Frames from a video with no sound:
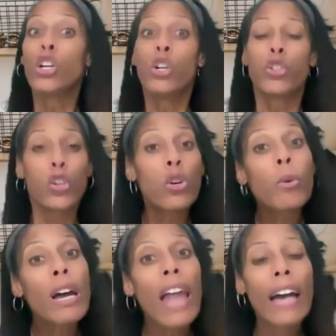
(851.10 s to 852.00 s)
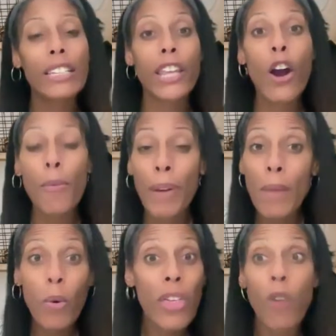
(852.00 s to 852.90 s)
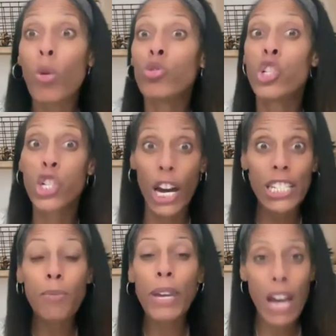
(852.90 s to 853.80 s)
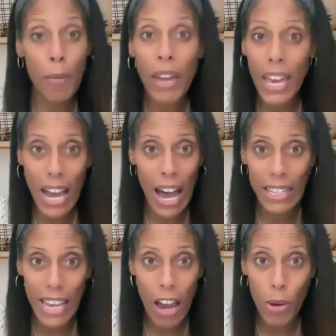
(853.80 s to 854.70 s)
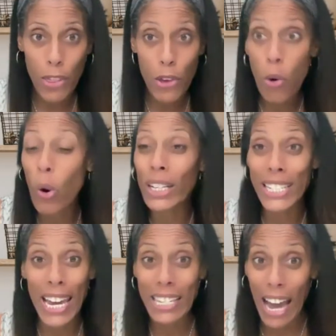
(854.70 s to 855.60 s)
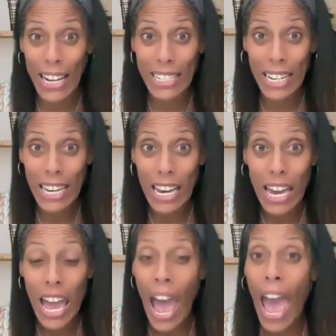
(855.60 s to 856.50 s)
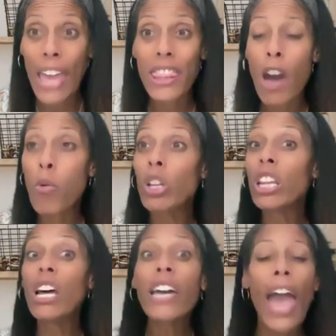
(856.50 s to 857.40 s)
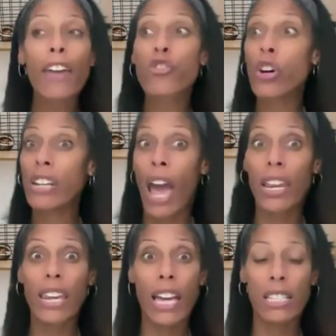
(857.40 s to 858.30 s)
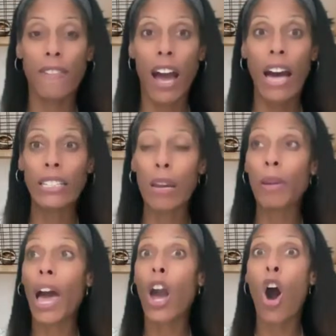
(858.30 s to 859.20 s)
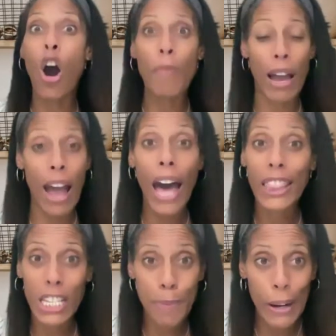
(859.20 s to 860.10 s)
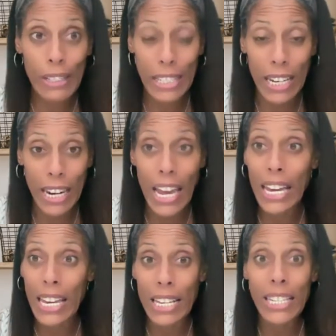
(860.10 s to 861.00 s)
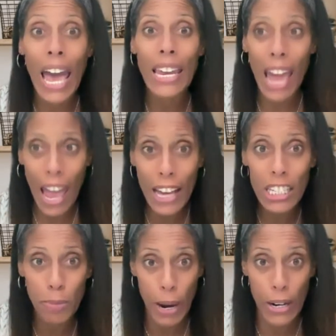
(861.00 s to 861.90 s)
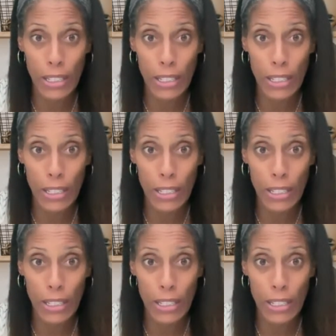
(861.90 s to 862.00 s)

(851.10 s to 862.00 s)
Do you realize that there are people that will just be coming in contact with you on day 90? And they will look at your 90 days of content and be like, oh my God, this person is an expert.